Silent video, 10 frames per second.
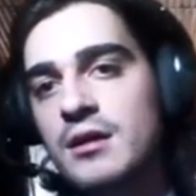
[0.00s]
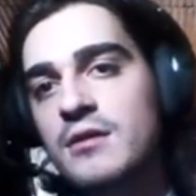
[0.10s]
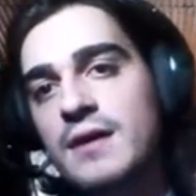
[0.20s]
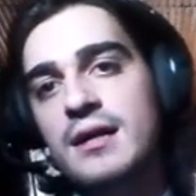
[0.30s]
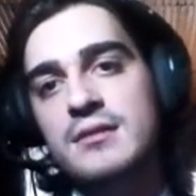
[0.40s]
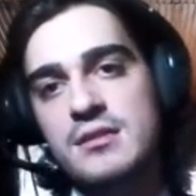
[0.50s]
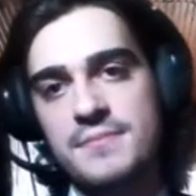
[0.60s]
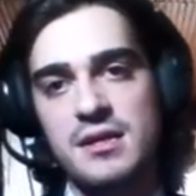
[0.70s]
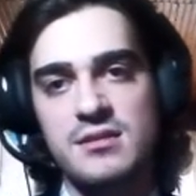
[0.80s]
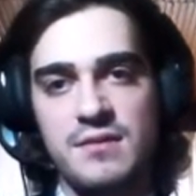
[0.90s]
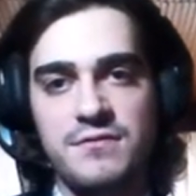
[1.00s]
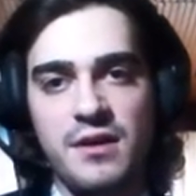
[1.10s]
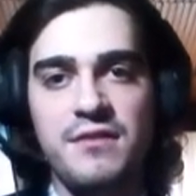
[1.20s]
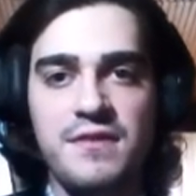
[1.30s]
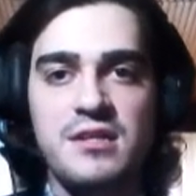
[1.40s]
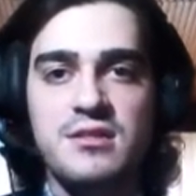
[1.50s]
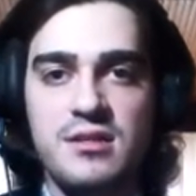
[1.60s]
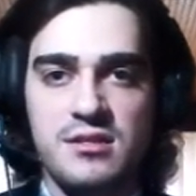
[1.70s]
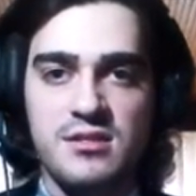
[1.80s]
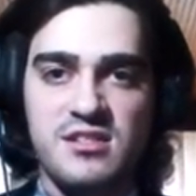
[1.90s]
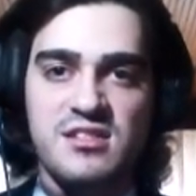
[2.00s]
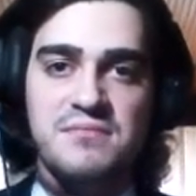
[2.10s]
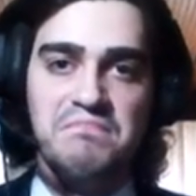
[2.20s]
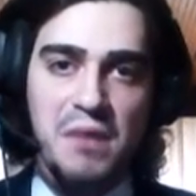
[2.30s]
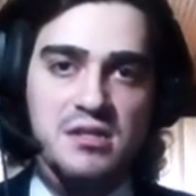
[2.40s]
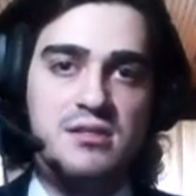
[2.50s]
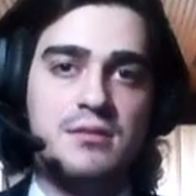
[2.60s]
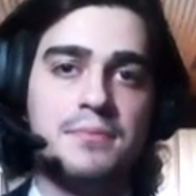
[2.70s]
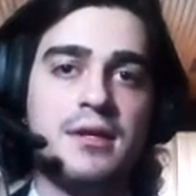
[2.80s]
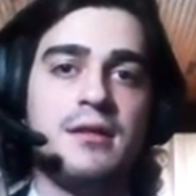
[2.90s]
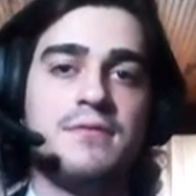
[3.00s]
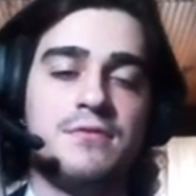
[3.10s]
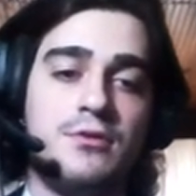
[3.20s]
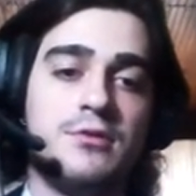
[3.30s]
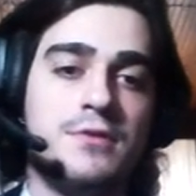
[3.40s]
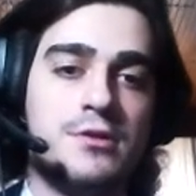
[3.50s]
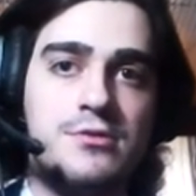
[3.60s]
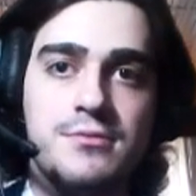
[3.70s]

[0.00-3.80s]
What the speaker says: While these may seem far-fetched, it's best to plan for the worst.